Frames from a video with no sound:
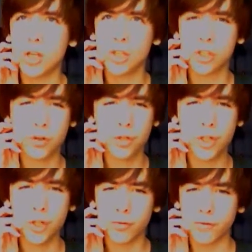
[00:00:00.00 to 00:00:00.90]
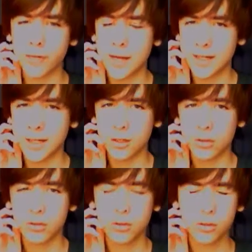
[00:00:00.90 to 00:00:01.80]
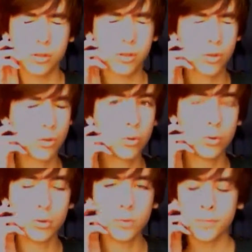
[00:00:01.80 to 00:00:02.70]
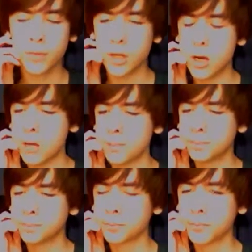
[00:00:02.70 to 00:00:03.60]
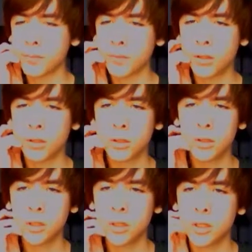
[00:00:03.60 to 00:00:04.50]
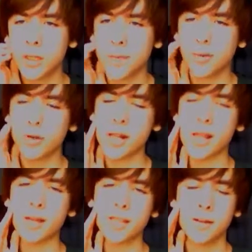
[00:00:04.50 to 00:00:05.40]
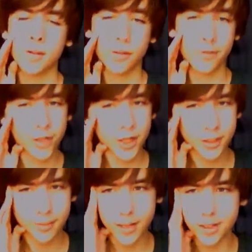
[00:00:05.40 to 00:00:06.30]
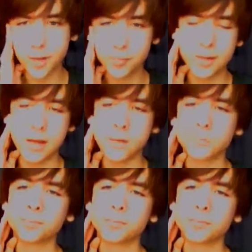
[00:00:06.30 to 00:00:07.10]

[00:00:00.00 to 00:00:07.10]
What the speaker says: assault shield reflect kill, so cool. Yeah, but Grizz, I like seeing all of his shot spots, helps me out.